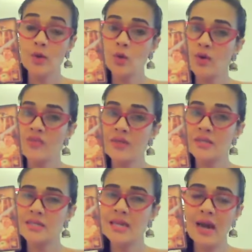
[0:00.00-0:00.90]
I don't know if it
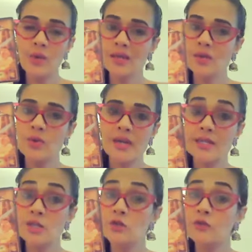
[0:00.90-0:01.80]
is directly
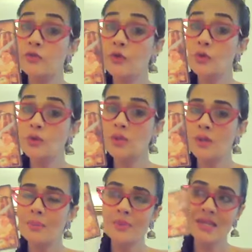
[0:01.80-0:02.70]
related to food.
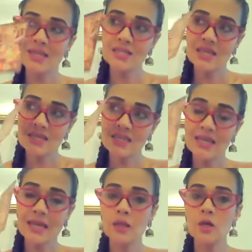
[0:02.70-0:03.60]
Please
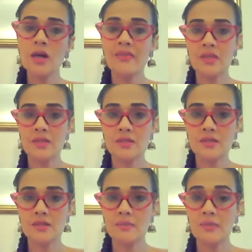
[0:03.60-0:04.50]
take a look at
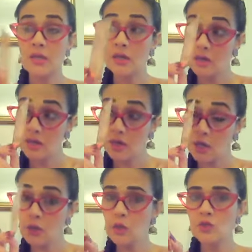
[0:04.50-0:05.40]
this, a
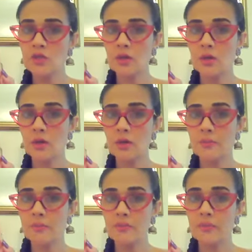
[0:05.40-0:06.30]
closer look.
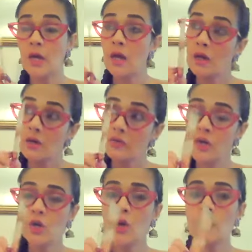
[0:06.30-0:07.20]

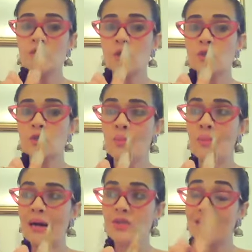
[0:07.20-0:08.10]
Virgo is also
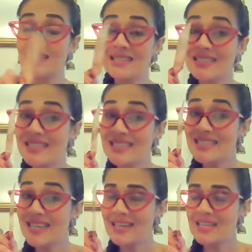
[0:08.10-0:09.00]
about
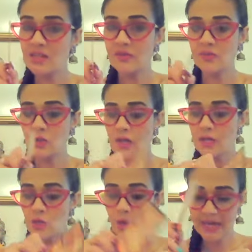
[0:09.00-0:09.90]
detectives,
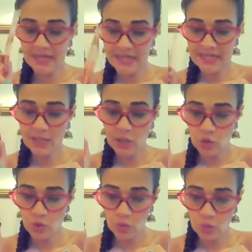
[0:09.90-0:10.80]
okay? So I need
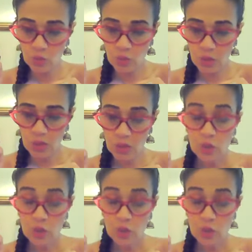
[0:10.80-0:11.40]
you